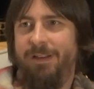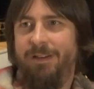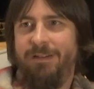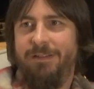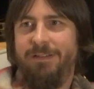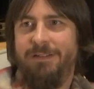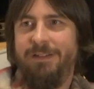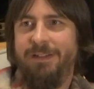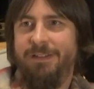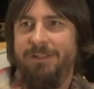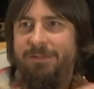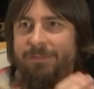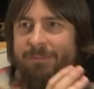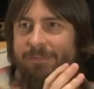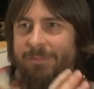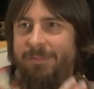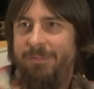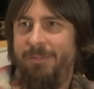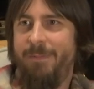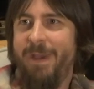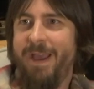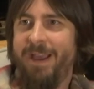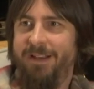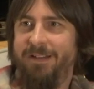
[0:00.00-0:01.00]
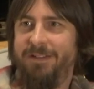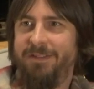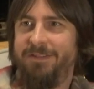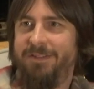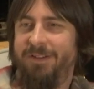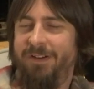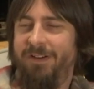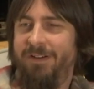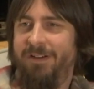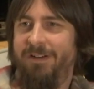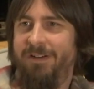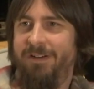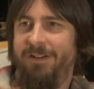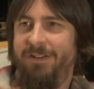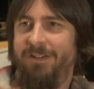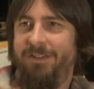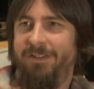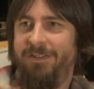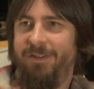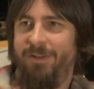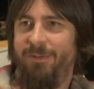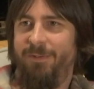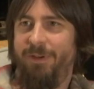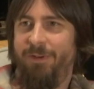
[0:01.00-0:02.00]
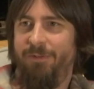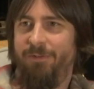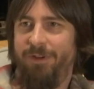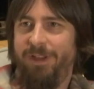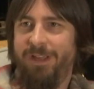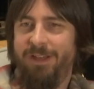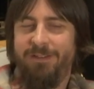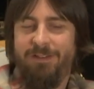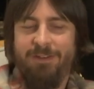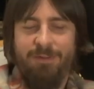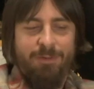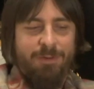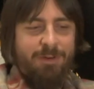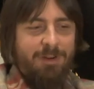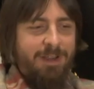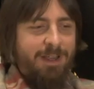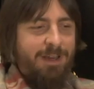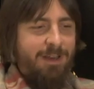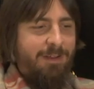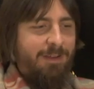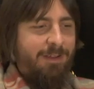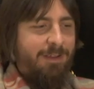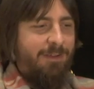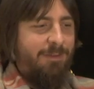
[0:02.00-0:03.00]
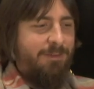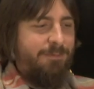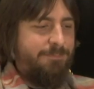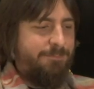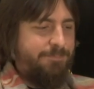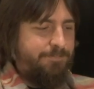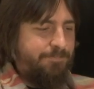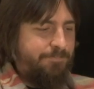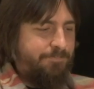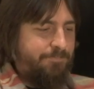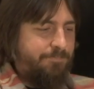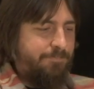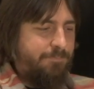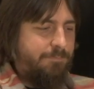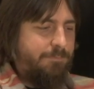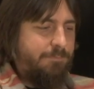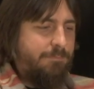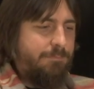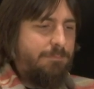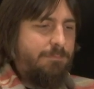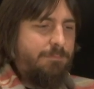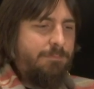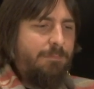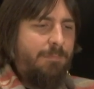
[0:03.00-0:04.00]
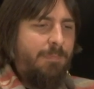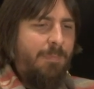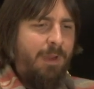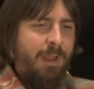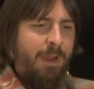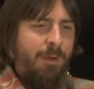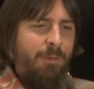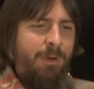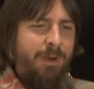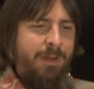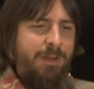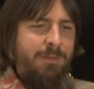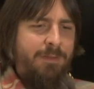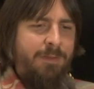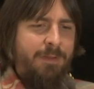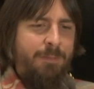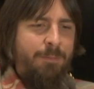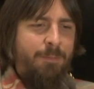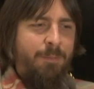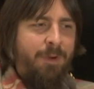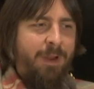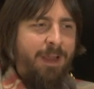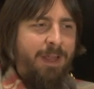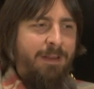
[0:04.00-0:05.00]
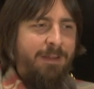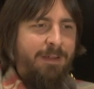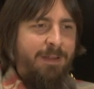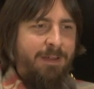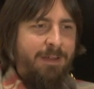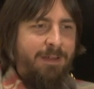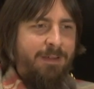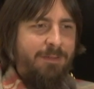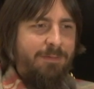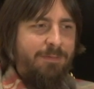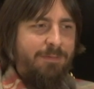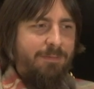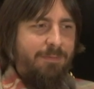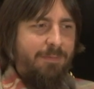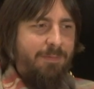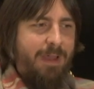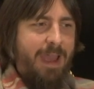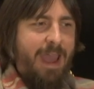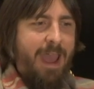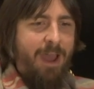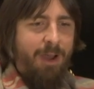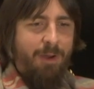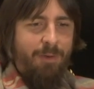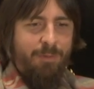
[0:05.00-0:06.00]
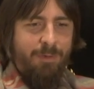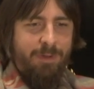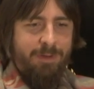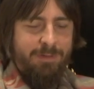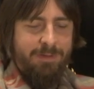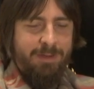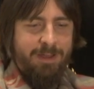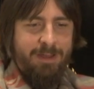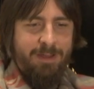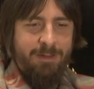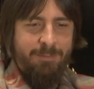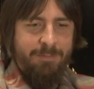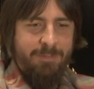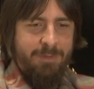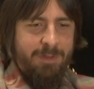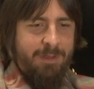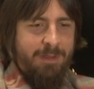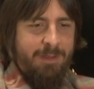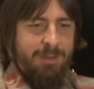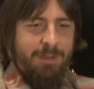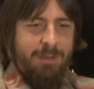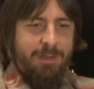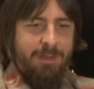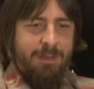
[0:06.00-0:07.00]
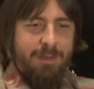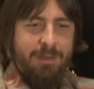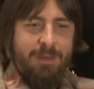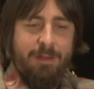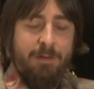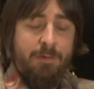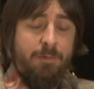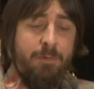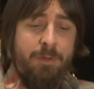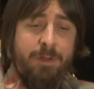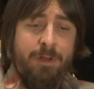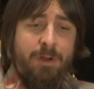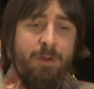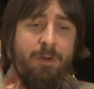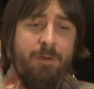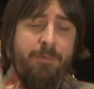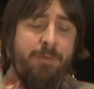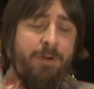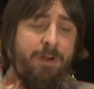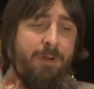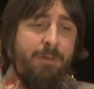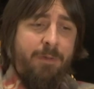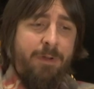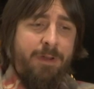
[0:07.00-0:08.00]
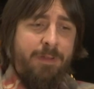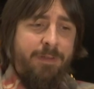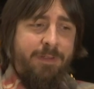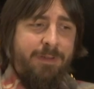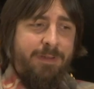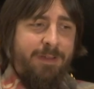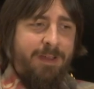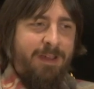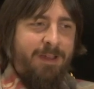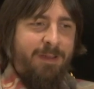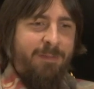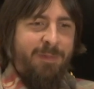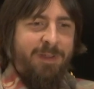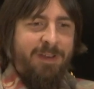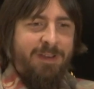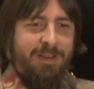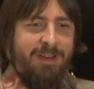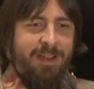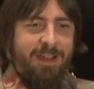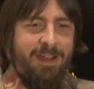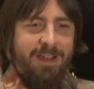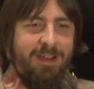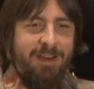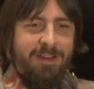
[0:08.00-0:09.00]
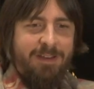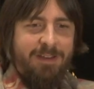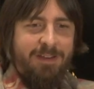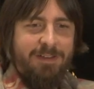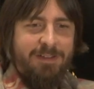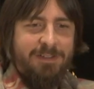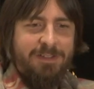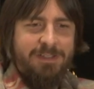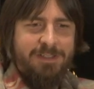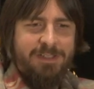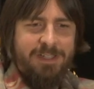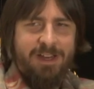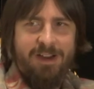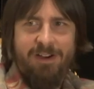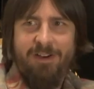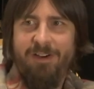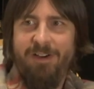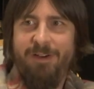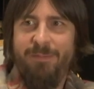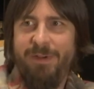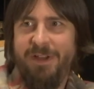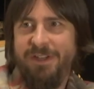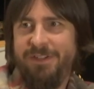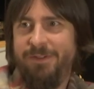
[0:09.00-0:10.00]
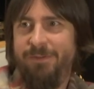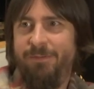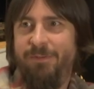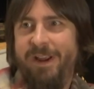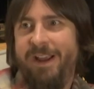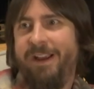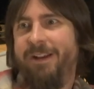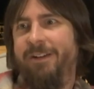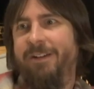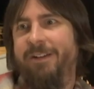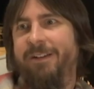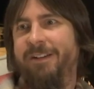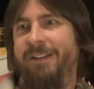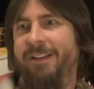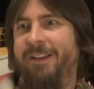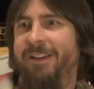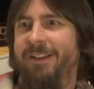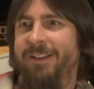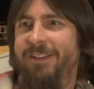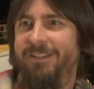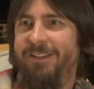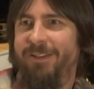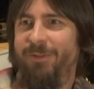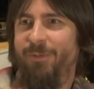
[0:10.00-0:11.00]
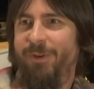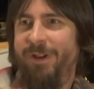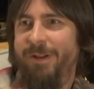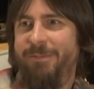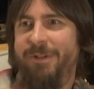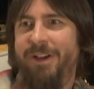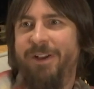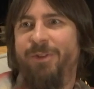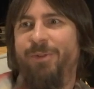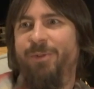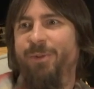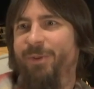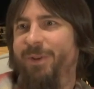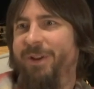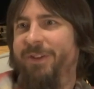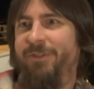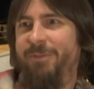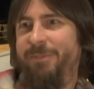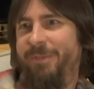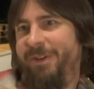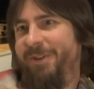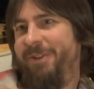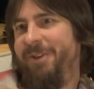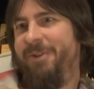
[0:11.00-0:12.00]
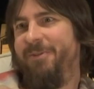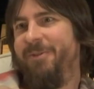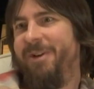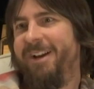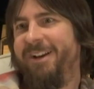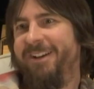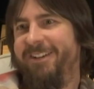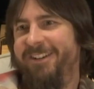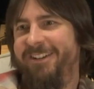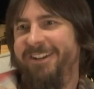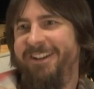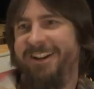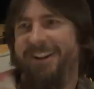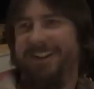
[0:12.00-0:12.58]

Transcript: and she's a megastar, and there's no way we'll get to her kind of deal. I run into Miranda out one time I don't really know her very well at the time. And, and she's like, I heard about your record. It's like, what, I'm not cool enough to be on your record, you